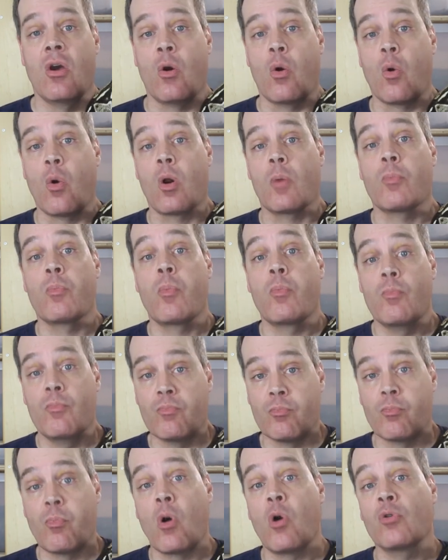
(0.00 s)
or
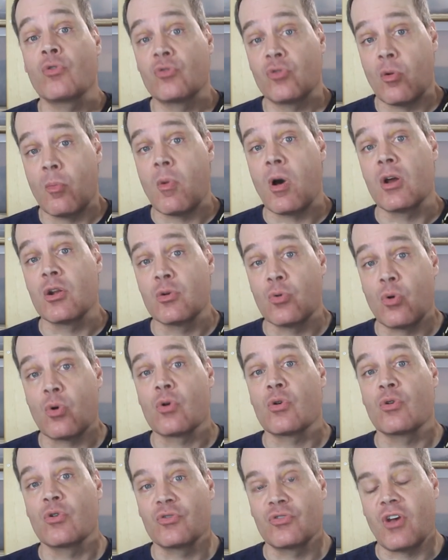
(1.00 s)
postal money
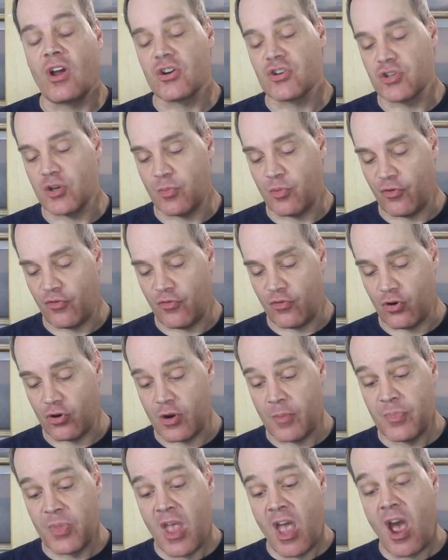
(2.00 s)
order is actually preferred.